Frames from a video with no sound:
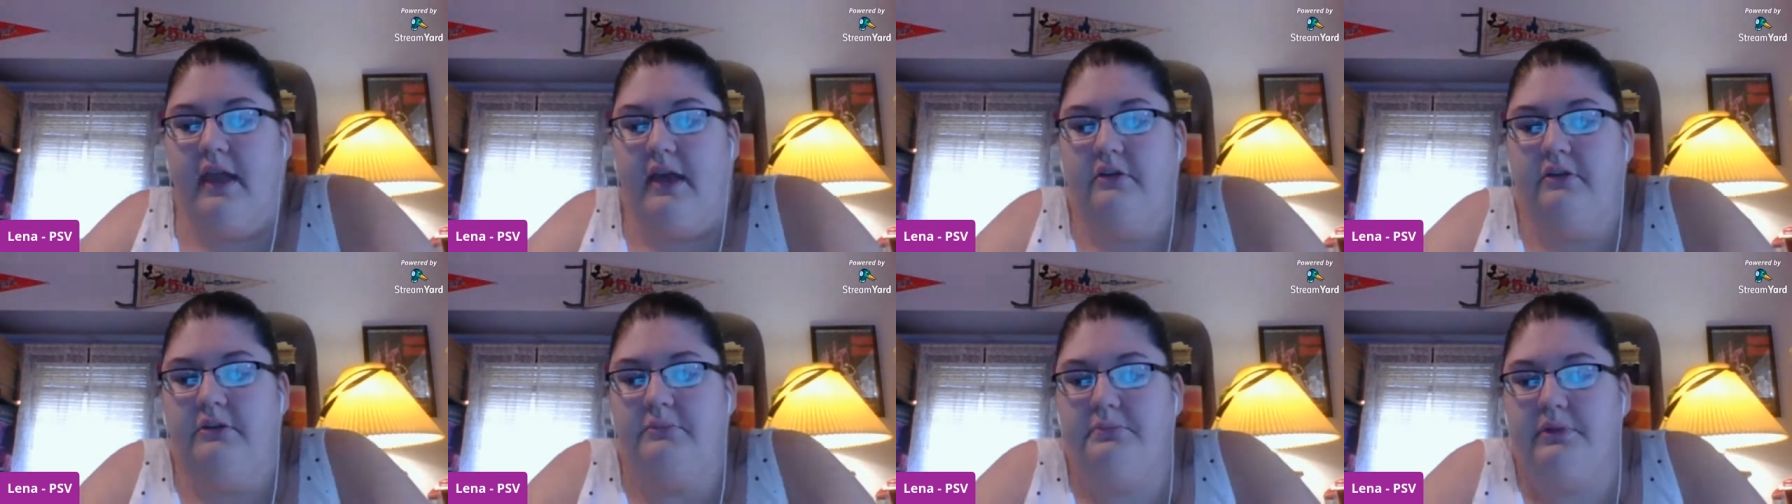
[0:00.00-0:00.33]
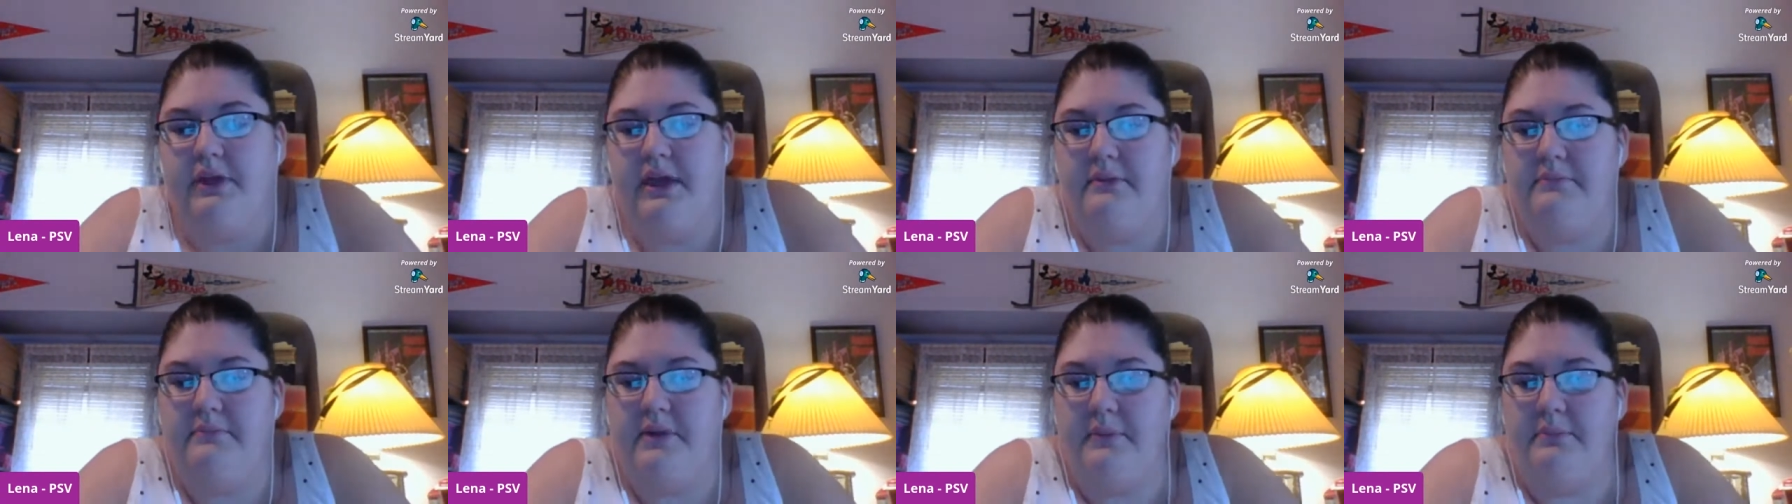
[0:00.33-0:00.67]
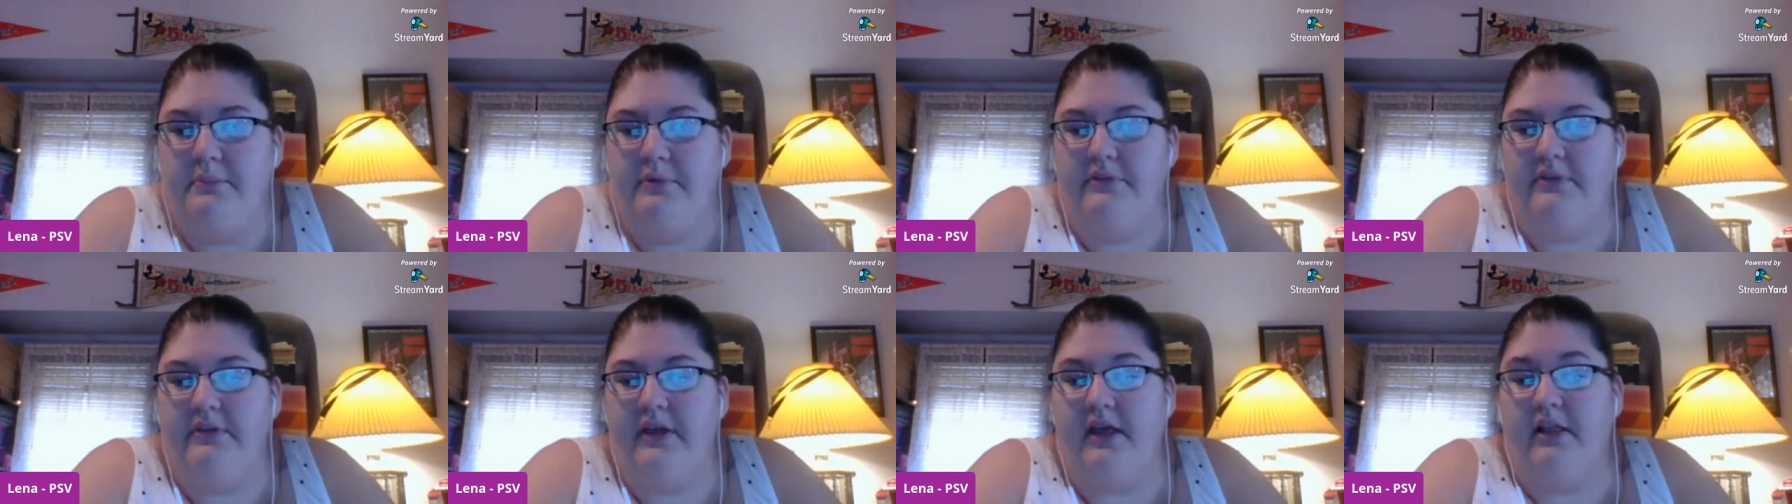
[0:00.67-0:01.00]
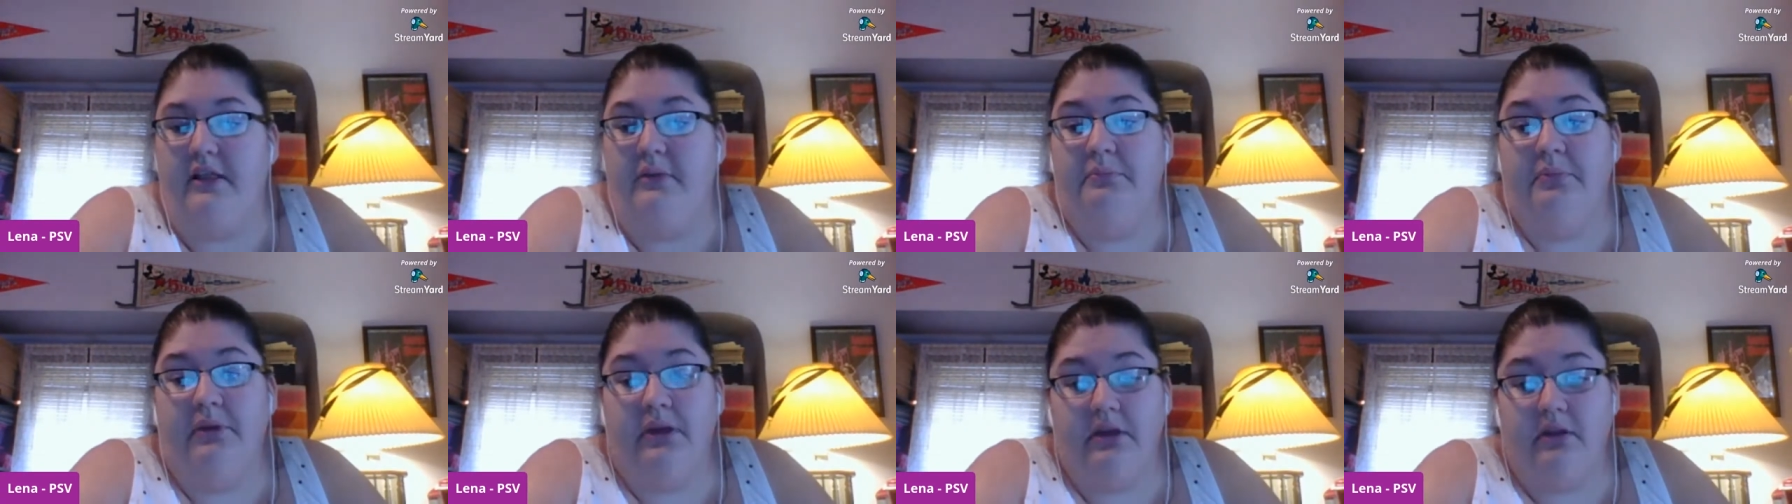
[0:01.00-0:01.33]
I would plant peppers and
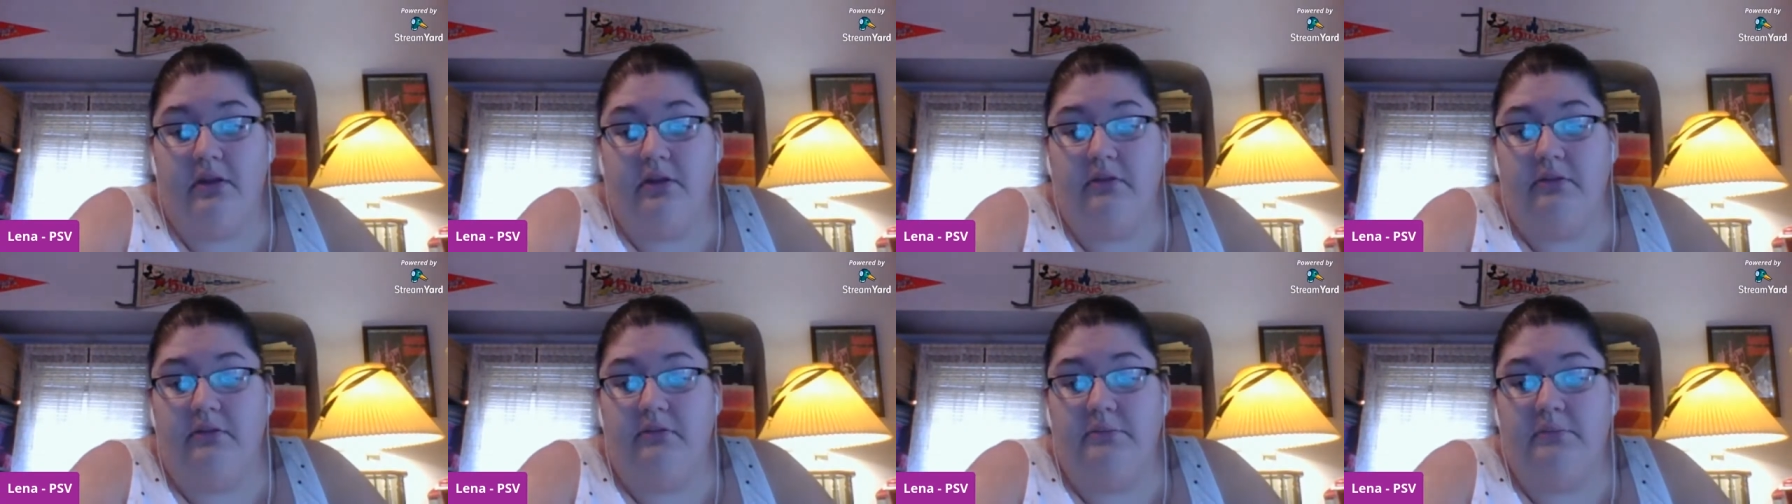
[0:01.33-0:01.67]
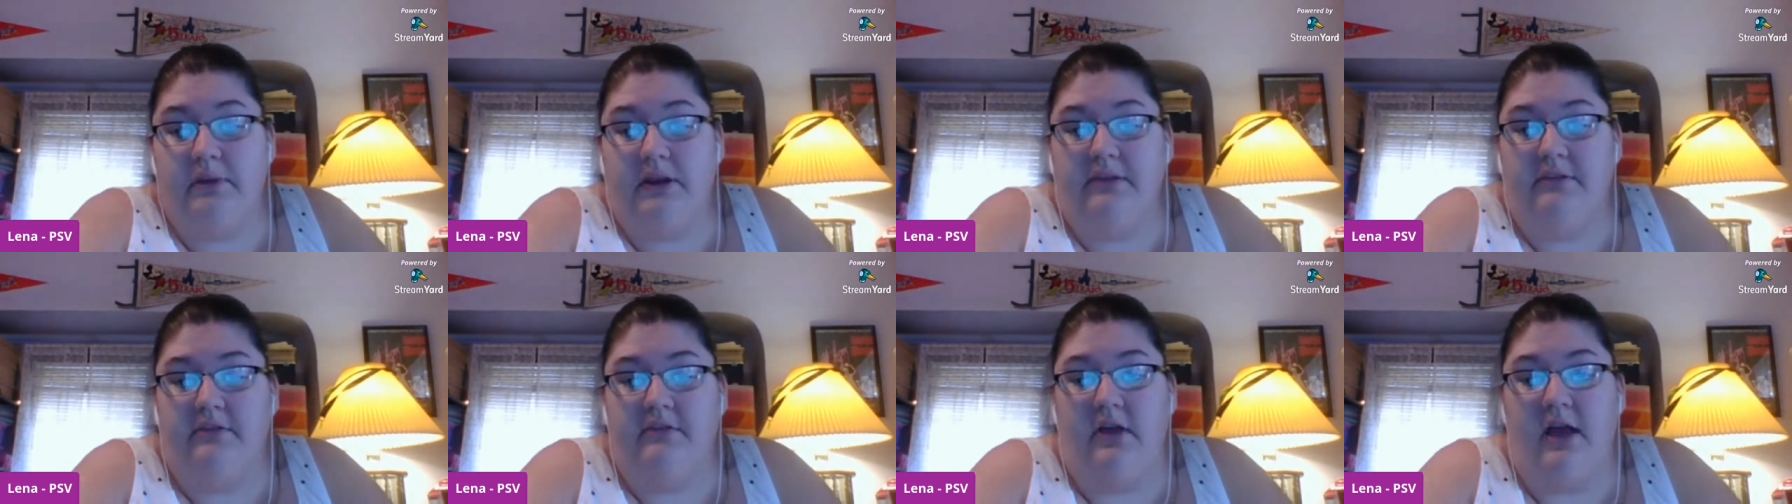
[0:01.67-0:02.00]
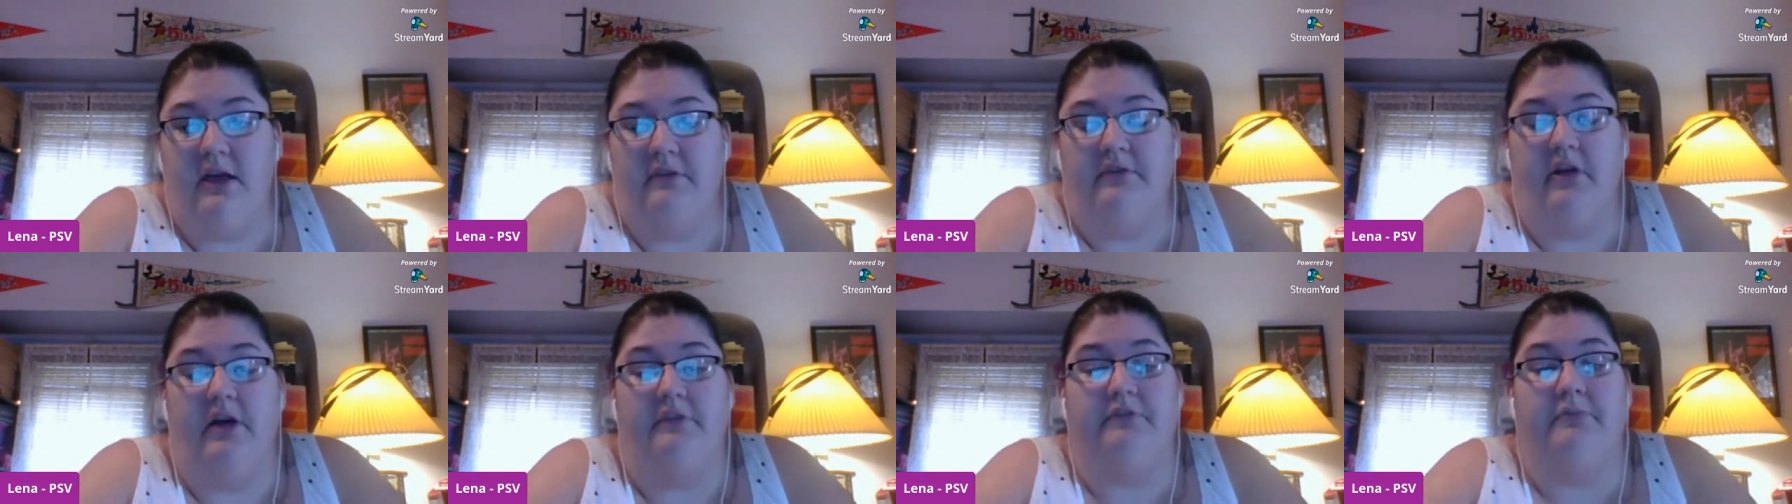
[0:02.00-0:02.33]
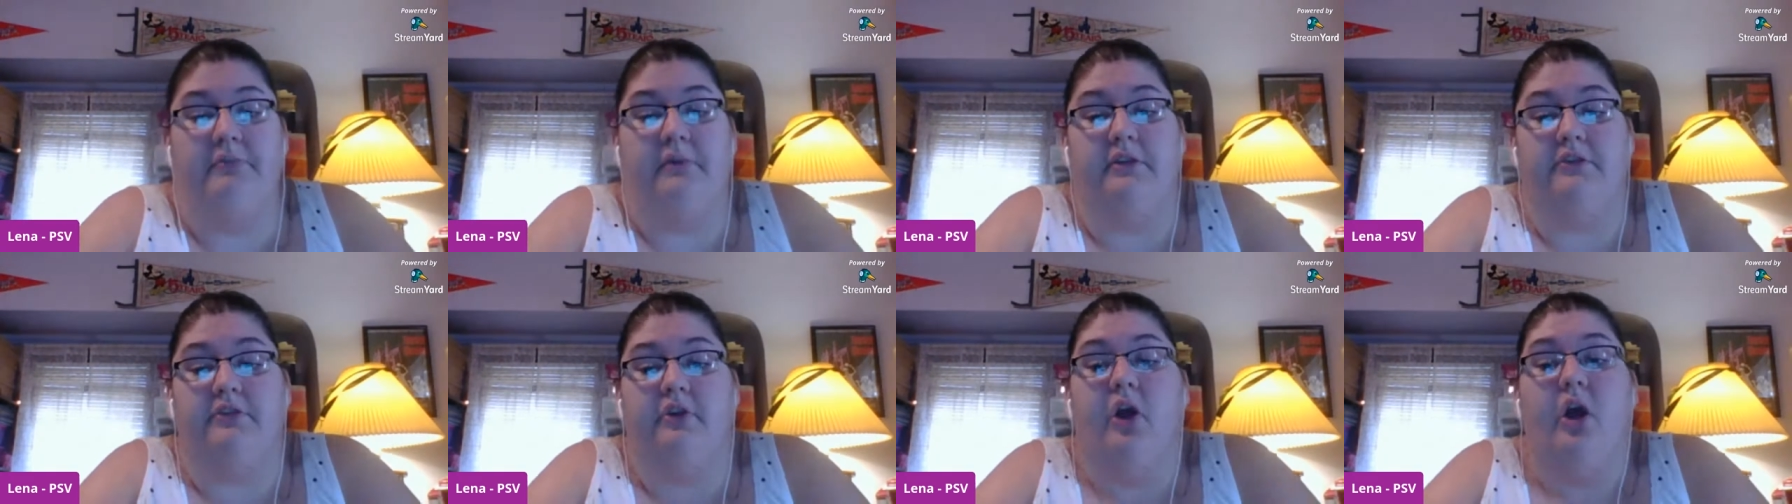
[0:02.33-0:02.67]
jalapenos, but I still have a lot for
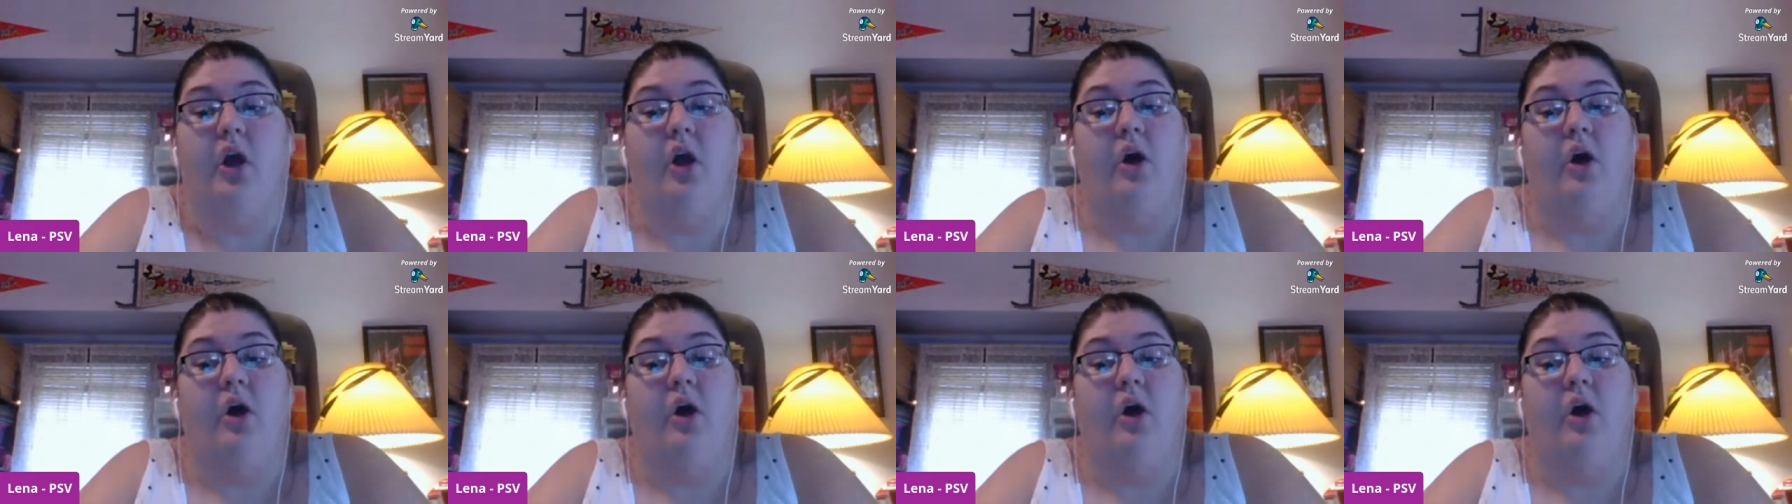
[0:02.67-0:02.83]
mustard.